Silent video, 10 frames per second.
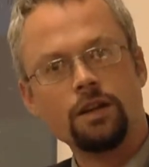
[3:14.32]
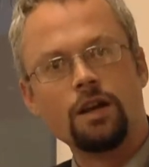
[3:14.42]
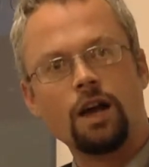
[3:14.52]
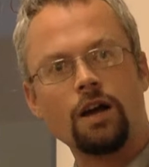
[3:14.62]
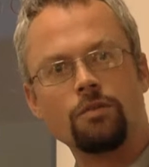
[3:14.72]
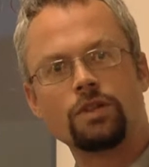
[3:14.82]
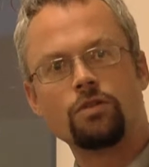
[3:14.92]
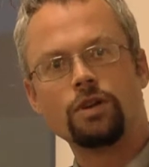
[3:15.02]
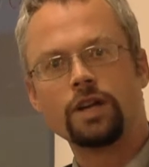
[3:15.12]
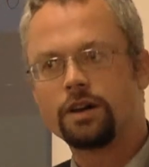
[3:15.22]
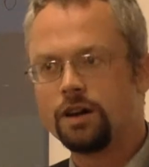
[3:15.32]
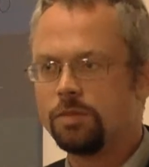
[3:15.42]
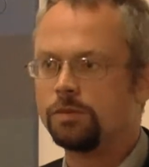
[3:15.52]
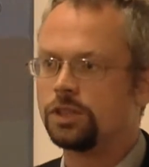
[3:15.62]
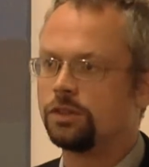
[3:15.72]
with Gordon Kerr, but
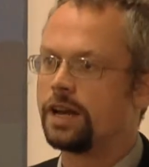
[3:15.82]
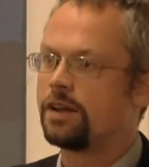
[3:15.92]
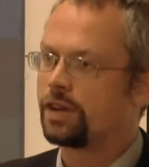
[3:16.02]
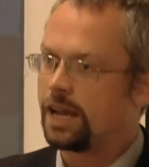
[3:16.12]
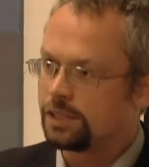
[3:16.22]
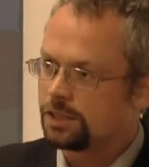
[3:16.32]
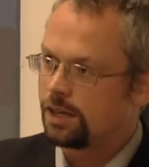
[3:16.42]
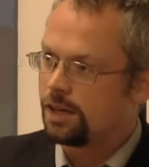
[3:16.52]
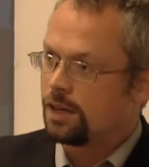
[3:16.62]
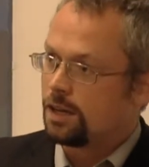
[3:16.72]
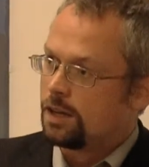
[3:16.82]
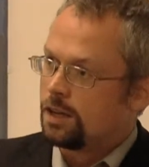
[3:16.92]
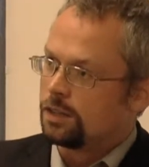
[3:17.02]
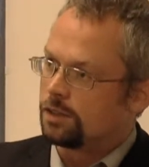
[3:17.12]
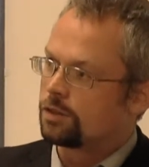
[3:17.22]
we saw in Afghanistan
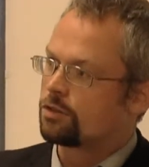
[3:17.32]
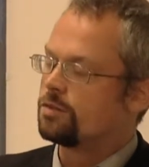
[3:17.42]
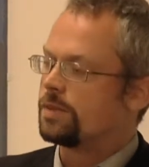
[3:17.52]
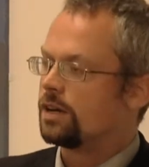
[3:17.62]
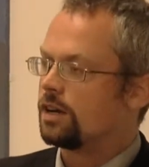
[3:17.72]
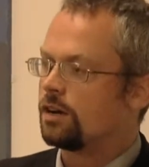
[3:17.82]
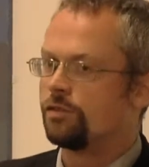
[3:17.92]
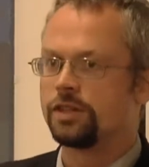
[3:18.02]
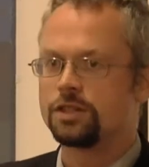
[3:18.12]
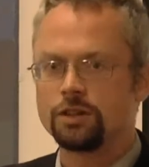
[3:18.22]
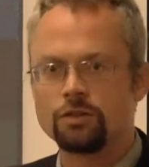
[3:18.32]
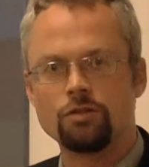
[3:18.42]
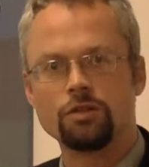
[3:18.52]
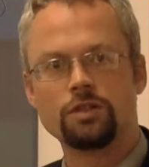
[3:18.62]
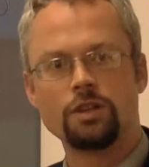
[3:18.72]
the recruitment of the
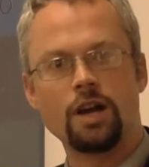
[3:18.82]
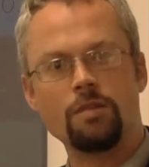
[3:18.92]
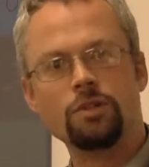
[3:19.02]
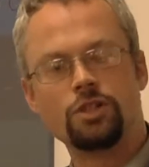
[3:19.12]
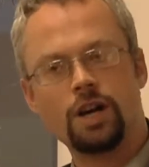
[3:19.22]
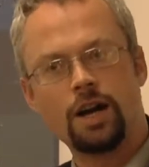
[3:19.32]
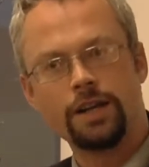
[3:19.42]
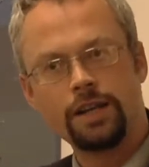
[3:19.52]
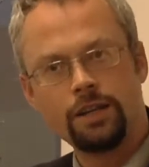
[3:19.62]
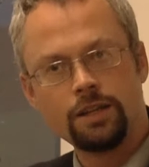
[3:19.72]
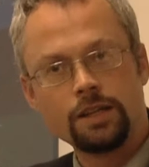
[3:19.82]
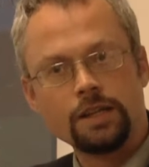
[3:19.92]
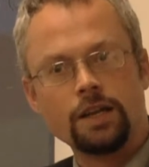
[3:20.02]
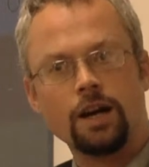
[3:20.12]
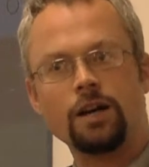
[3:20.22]
so-called Mujahideen
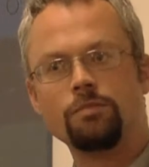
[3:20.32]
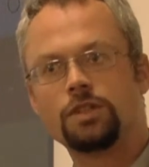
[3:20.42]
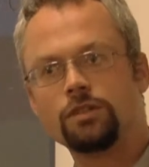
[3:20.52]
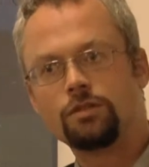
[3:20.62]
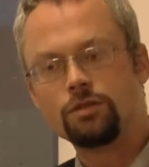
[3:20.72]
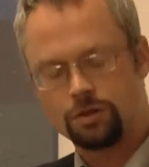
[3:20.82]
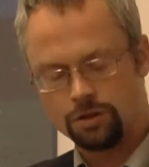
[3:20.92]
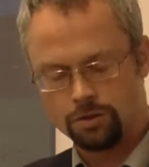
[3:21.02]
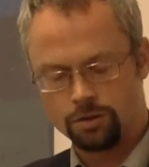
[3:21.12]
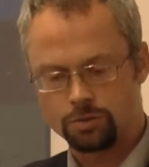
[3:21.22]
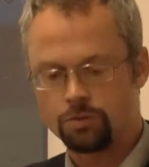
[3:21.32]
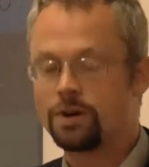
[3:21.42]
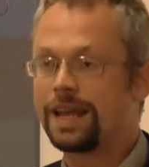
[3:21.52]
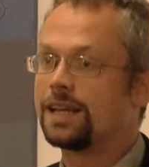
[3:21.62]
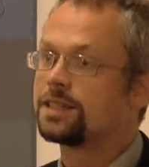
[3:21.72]
to launch war
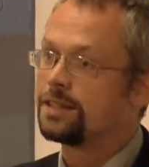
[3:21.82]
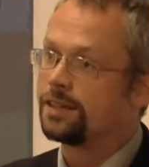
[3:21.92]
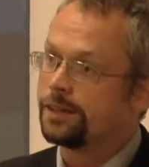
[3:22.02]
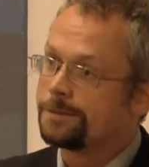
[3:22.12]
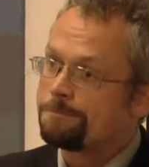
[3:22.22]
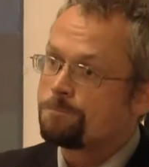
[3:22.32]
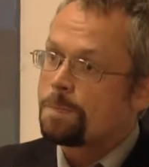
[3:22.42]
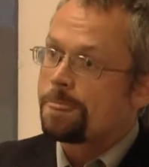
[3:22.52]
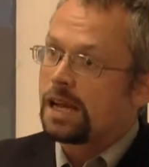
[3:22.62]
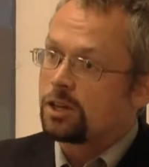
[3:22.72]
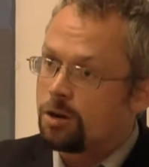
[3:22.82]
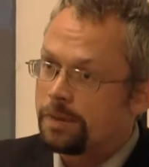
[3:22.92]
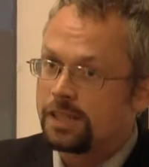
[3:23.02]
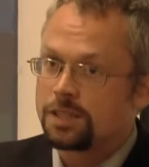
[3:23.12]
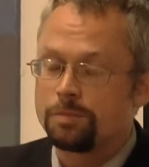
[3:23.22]
against the
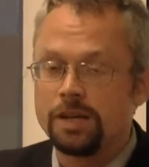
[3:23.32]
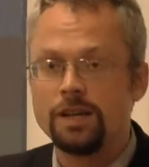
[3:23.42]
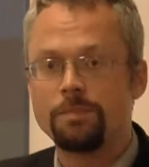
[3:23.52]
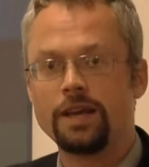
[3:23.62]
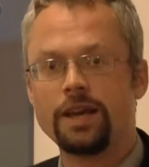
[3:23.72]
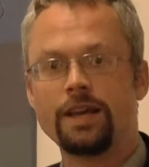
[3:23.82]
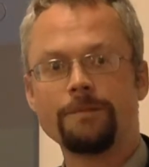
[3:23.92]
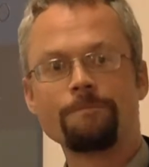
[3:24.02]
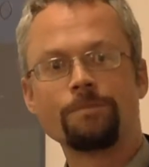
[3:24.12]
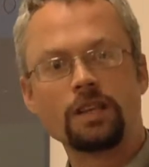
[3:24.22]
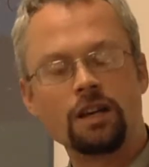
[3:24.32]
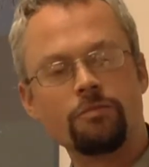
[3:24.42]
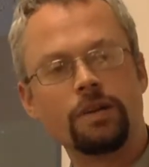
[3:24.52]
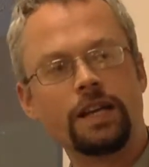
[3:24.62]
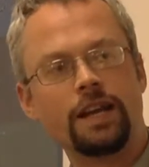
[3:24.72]
communist PDPA
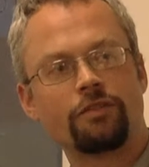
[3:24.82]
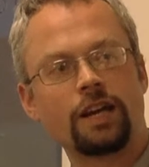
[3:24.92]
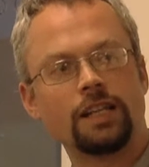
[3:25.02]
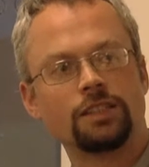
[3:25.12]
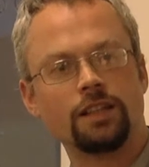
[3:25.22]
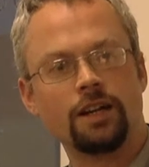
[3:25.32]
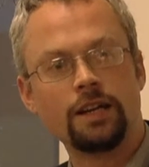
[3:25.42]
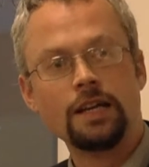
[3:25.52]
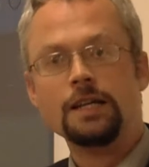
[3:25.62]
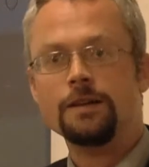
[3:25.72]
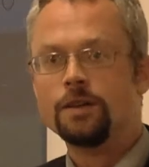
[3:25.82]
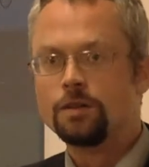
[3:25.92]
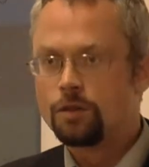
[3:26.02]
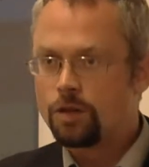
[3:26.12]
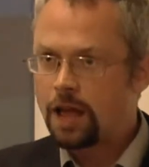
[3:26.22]
government in Afghanistan.
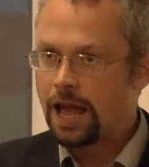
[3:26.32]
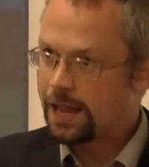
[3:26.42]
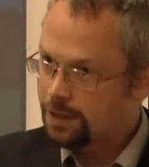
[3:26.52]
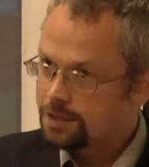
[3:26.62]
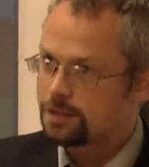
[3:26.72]
And